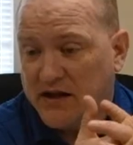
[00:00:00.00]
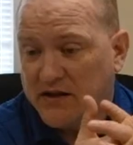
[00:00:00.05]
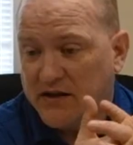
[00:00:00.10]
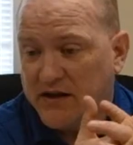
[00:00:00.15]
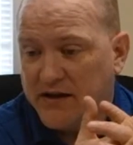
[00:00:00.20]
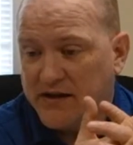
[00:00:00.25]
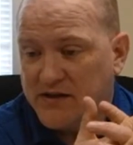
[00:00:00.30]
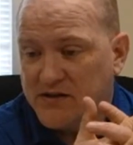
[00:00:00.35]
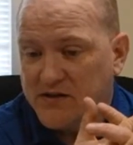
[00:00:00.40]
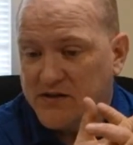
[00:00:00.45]
thing
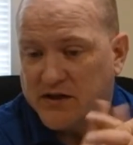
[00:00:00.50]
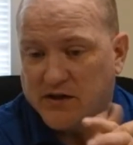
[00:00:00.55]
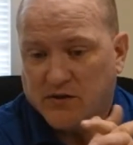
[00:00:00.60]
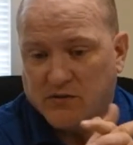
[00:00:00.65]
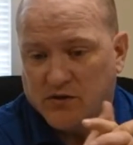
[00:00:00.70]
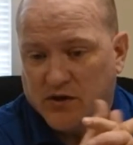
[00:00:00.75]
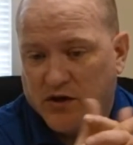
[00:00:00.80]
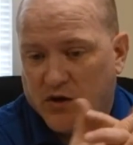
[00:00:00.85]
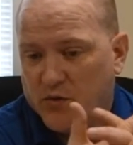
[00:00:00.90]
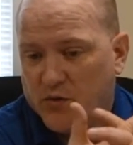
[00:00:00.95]
I like, is
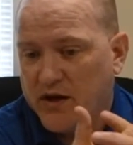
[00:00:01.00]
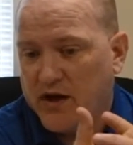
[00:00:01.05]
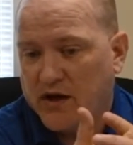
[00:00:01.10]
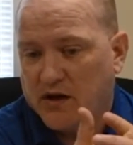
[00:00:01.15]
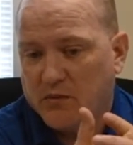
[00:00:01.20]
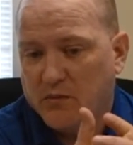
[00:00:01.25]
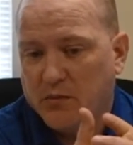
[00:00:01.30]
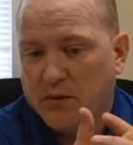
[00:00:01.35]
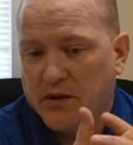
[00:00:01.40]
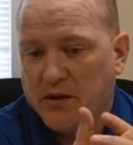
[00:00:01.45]
like, you know,
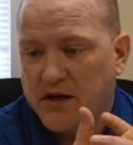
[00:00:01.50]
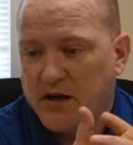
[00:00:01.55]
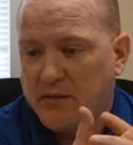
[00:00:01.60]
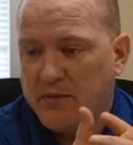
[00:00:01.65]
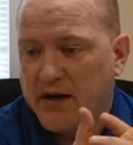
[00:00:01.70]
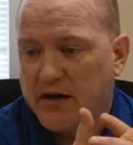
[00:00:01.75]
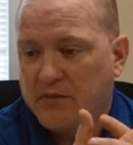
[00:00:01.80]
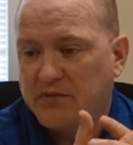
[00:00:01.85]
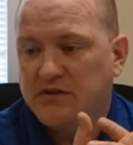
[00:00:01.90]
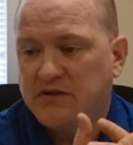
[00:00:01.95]
we got a
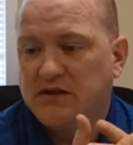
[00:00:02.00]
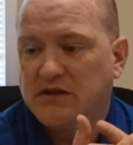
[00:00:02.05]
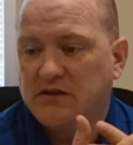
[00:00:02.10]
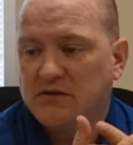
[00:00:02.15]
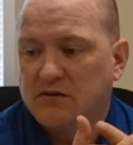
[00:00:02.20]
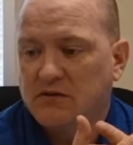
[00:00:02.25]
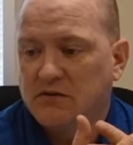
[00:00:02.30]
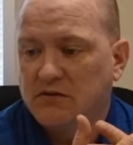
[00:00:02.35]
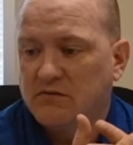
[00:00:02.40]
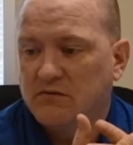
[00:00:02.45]
complaint about a
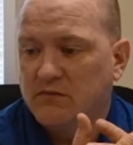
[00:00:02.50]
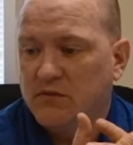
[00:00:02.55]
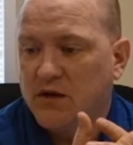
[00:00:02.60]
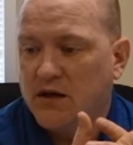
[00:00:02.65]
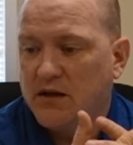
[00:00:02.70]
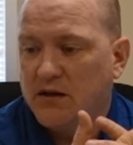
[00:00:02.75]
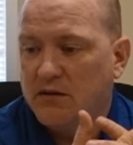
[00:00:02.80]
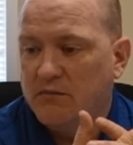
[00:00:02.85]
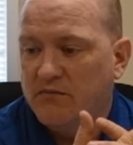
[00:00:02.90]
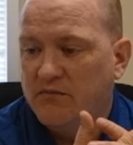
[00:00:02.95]
particular
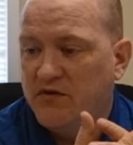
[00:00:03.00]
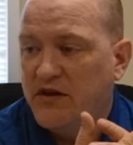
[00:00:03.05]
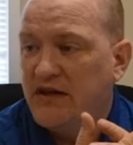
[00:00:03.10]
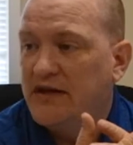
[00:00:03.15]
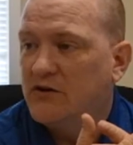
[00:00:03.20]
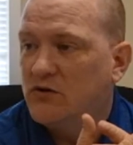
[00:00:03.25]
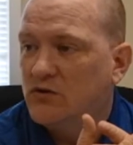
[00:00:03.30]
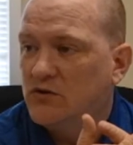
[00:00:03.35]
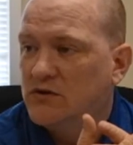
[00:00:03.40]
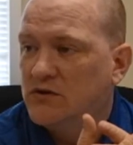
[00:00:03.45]
um,
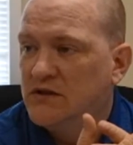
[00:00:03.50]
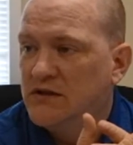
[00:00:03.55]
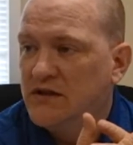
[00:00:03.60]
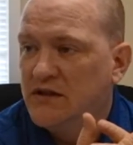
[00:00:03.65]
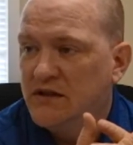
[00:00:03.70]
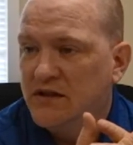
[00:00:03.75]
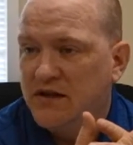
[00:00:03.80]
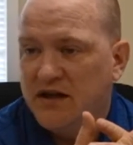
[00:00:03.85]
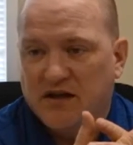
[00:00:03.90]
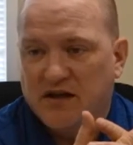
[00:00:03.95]
vehicle,
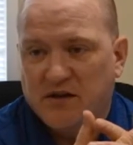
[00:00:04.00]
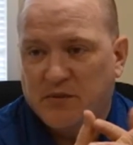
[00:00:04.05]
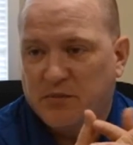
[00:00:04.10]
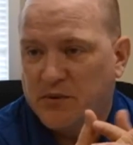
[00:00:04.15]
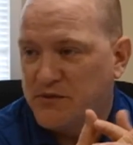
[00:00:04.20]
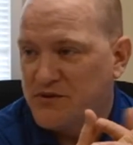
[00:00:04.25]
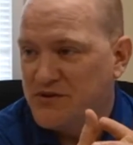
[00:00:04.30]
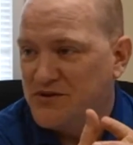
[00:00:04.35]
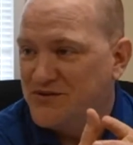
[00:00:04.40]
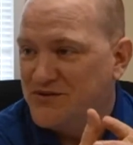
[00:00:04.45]

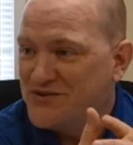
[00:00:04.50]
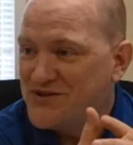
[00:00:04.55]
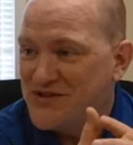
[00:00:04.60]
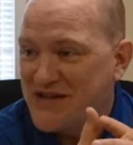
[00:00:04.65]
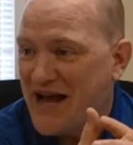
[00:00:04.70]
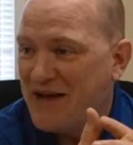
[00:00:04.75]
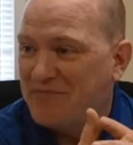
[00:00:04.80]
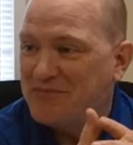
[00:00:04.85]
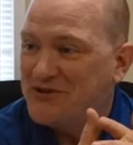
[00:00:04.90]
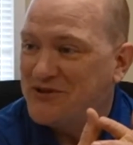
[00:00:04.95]
and the
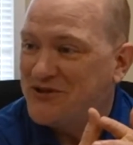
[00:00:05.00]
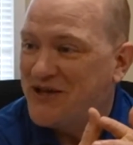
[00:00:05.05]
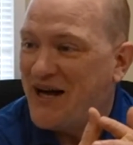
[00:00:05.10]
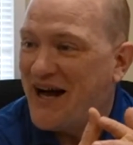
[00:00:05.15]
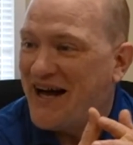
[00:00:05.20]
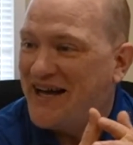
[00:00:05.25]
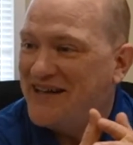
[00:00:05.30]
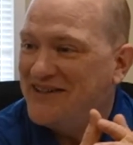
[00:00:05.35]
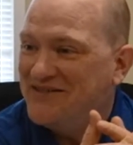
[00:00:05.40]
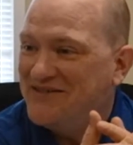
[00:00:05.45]
person snapped a
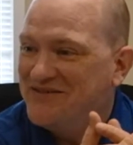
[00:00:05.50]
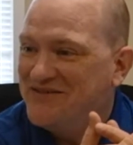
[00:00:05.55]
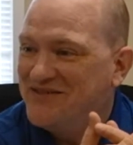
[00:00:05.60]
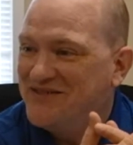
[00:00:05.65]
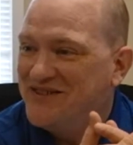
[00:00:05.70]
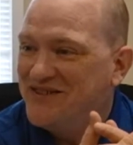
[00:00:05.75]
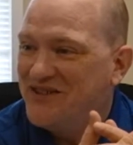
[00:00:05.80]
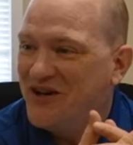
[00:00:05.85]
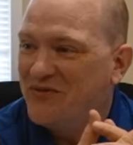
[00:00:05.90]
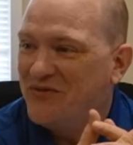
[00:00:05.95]
shot
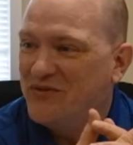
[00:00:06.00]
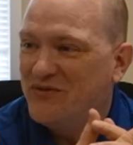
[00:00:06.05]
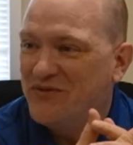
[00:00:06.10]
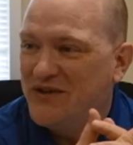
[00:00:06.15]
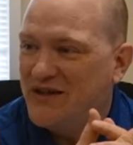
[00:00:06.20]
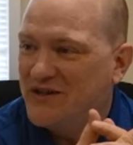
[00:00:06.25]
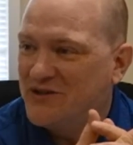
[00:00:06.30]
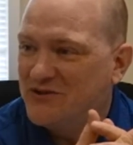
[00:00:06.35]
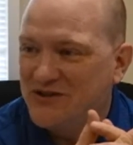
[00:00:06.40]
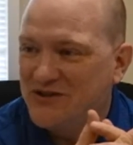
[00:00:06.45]

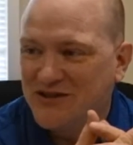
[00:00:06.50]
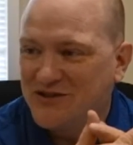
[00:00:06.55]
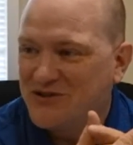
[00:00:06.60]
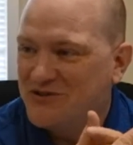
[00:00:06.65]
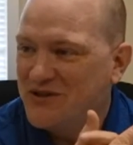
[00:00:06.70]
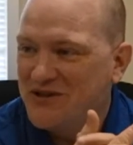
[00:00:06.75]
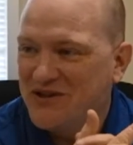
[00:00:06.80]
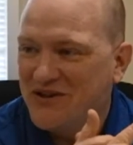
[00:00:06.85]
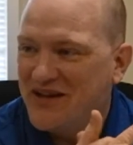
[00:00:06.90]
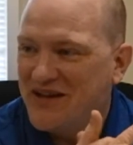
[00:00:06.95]
of the vehicle,
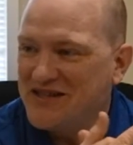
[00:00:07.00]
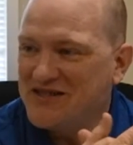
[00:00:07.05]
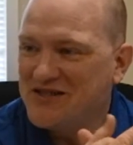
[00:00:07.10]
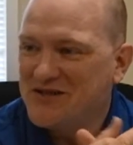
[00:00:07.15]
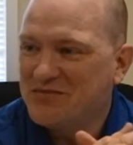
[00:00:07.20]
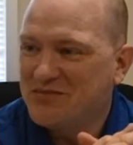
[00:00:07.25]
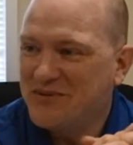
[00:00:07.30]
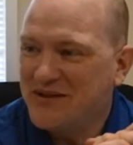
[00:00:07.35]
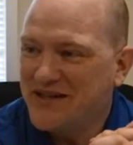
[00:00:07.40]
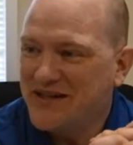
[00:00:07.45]
including the
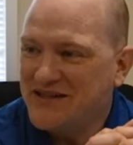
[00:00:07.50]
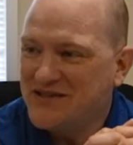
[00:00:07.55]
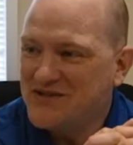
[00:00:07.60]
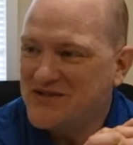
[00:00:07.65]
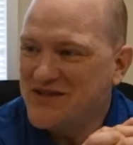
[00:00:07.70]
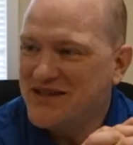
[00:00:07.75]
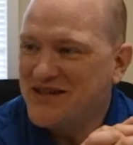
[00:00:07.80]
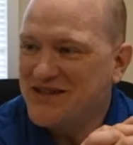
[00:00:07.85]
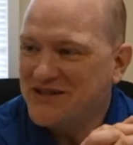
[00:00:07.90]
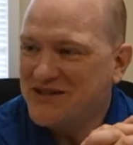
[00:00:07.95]
license
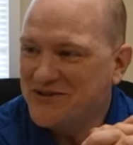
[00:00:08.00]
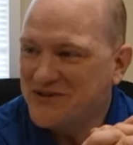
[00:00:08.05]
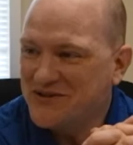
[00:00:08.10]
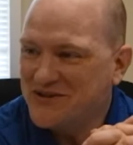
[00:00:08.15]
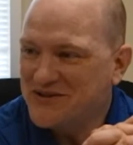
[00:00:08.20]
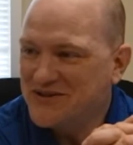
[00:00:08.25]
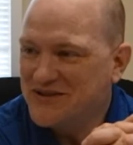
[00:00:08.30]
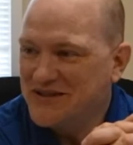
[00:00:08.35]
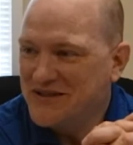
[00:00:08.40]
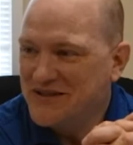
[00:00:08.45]
plate, and sent it
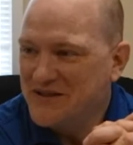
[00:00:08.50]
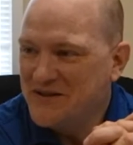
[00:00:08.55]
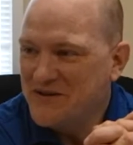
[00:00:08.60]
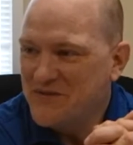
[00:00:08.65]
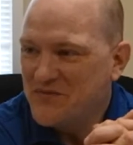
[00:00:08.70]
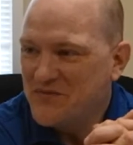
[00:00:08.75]
to us.